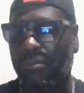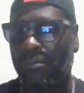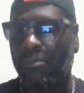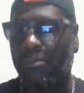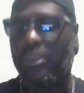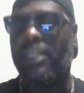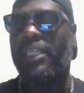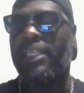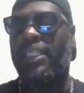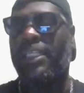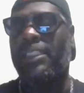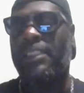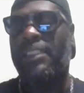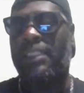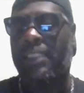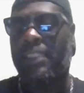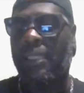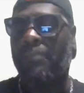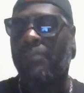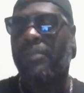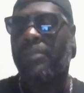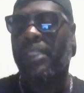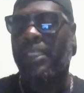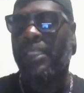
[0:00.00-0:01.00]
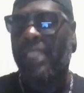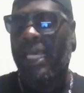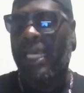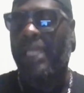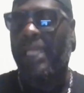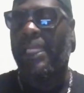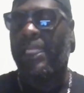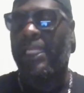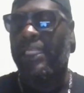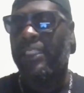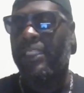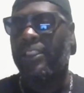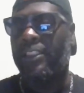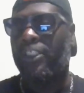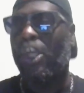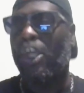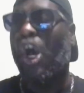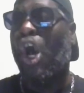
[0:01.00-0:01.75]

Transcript: Put it into something that is